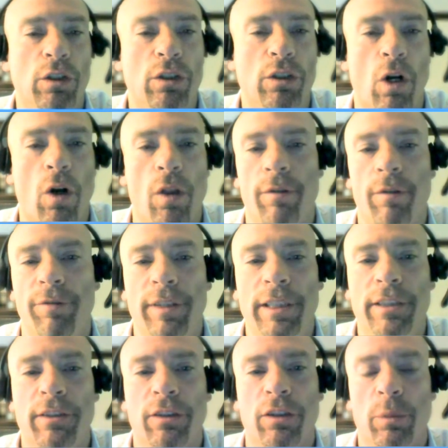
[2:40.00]
use all the
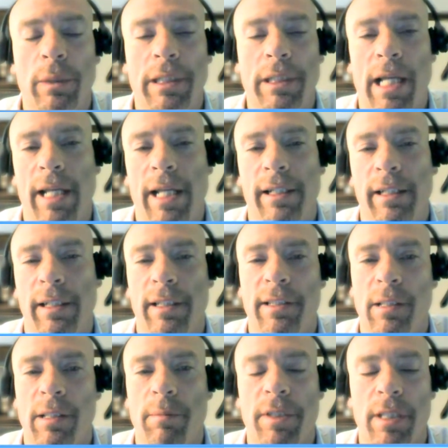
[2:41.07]
features we can in the
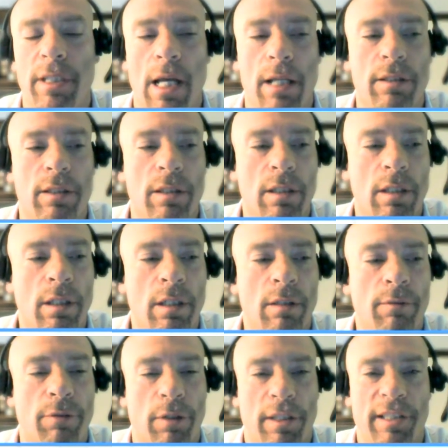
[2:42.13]
CMTS
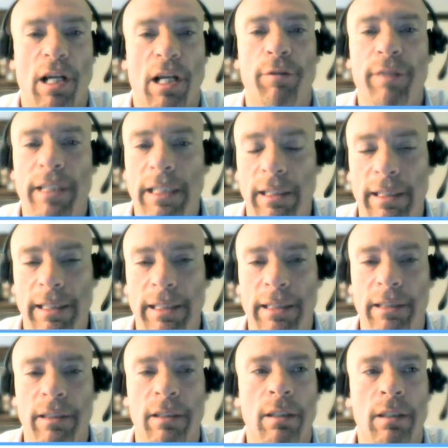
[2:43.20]
for
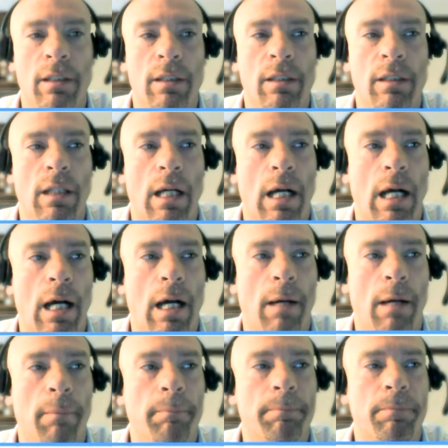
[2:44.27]
self-healing, robustness,
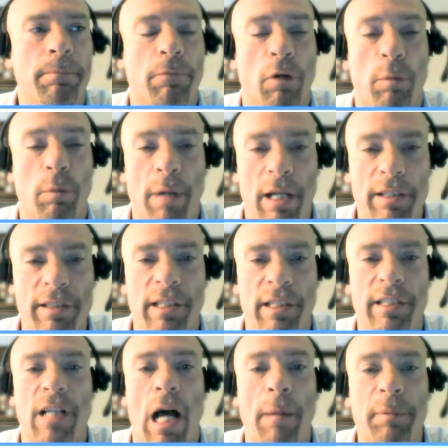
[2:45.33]

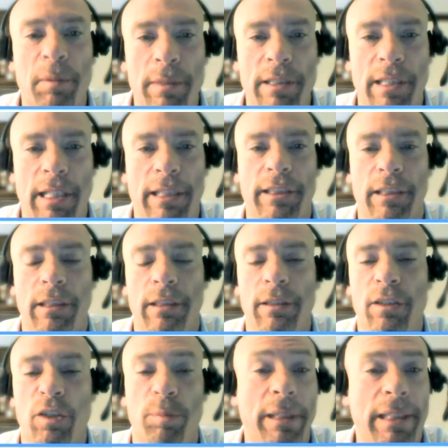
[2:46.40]
optimization,
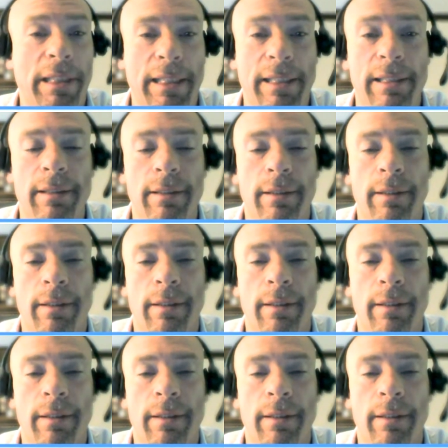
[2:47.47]
speed.